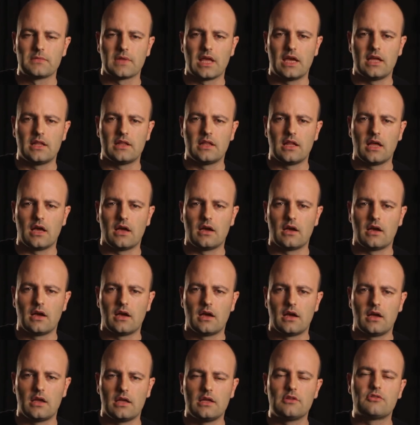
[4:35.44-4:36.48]
and
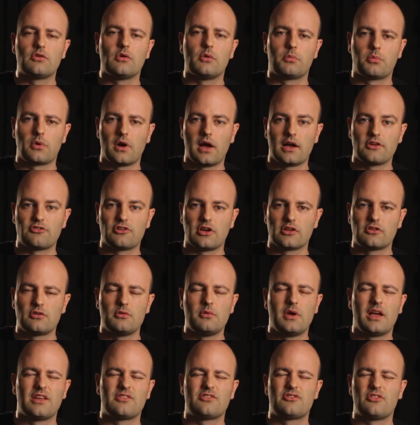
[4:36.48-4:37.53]
uh, into a project who
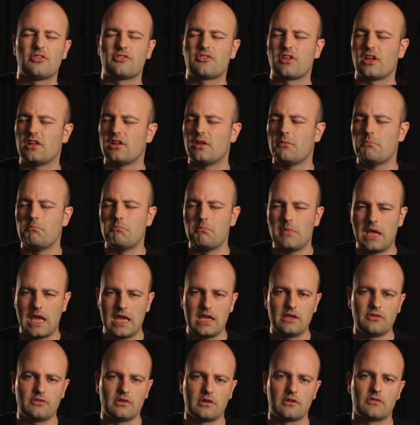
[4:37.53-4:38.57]
has just an
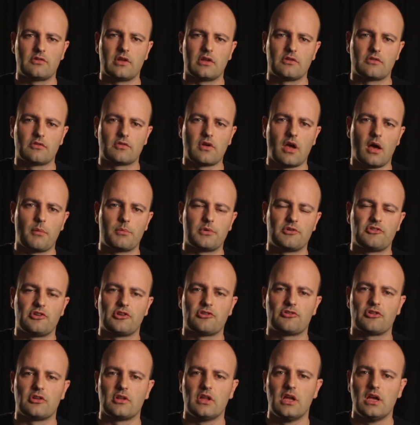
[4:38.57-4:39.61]
amazing sense of
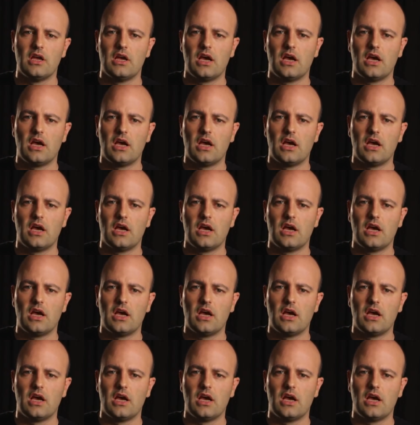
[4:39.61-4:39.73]
composition,